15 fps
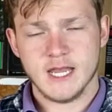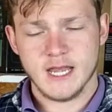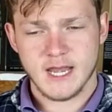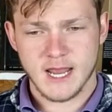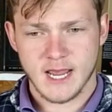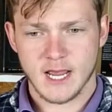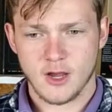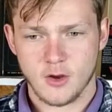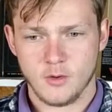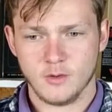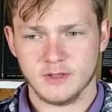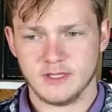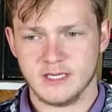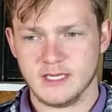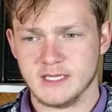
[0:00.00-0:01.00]

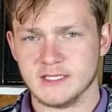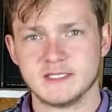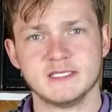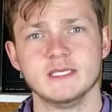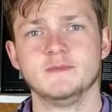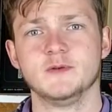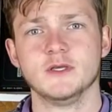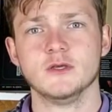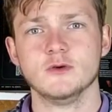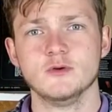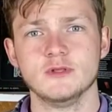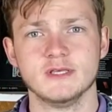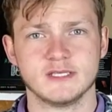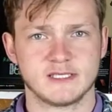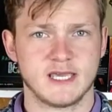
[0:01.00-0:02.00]
Now, the
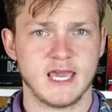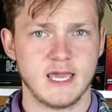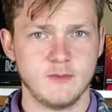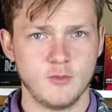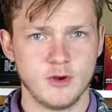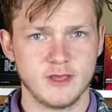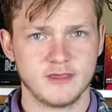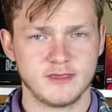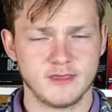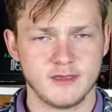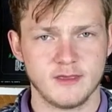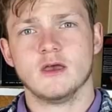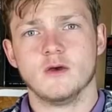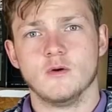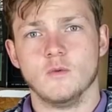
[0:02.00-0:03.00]
CPU this came
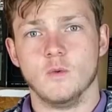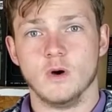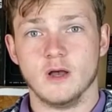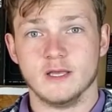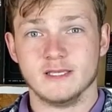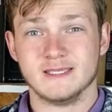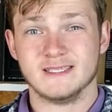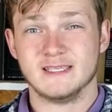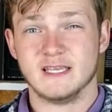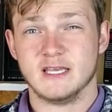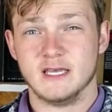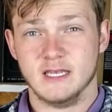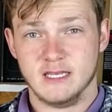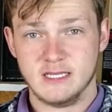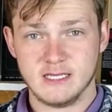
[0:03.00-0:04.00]
with was
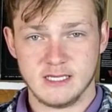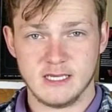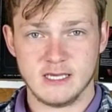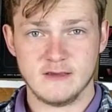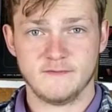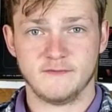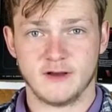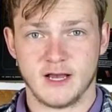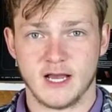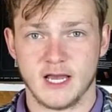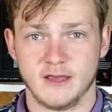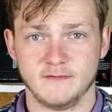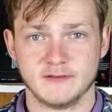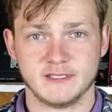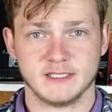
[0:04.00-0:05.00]
an
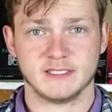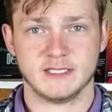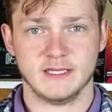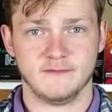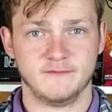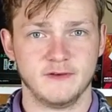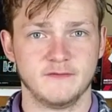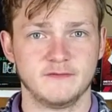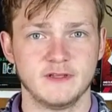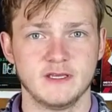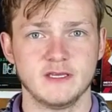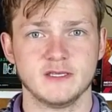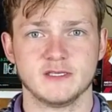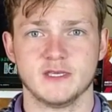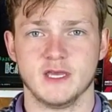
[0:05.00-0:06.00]

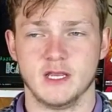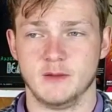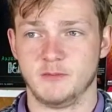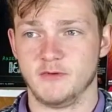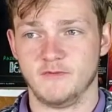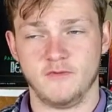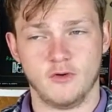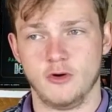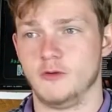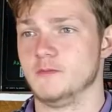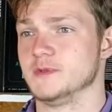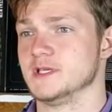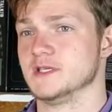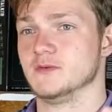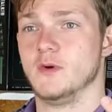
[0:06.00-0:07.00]
E5-1650, and it
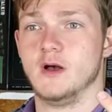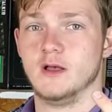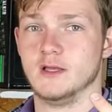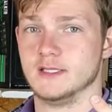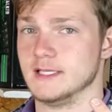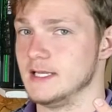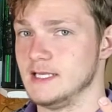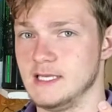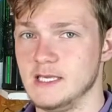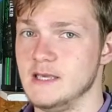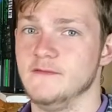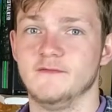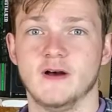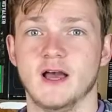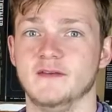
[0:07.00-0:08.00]
performs as well as any
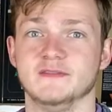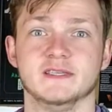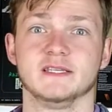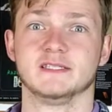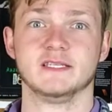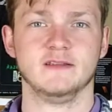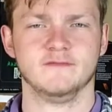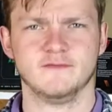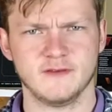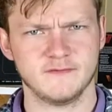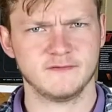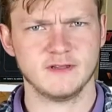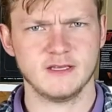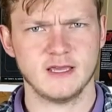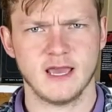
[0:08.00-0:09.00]

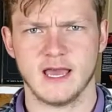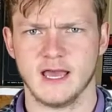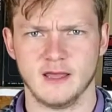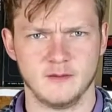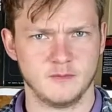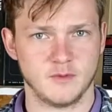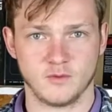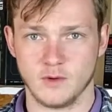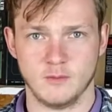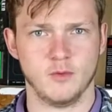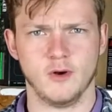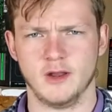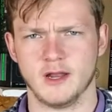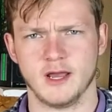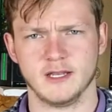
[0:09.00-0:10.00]
E5-1650 at
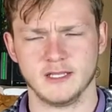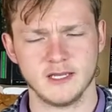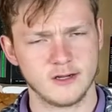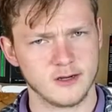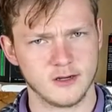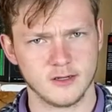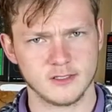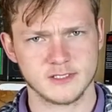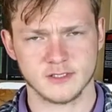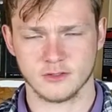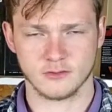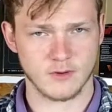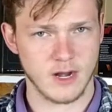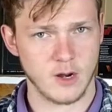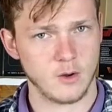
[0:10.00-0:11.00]
3.9 gigahertz
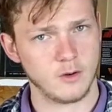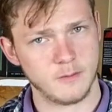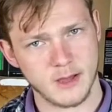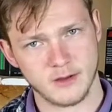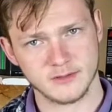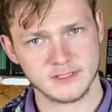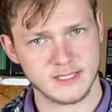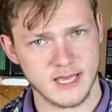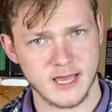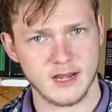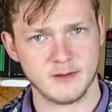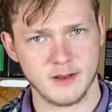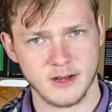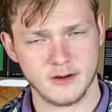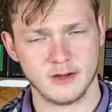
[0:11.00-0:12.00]
or roundabouts
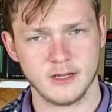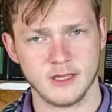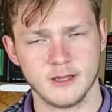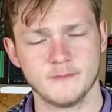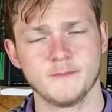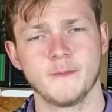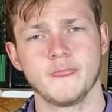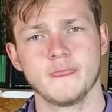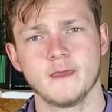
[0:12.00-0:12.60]
that area.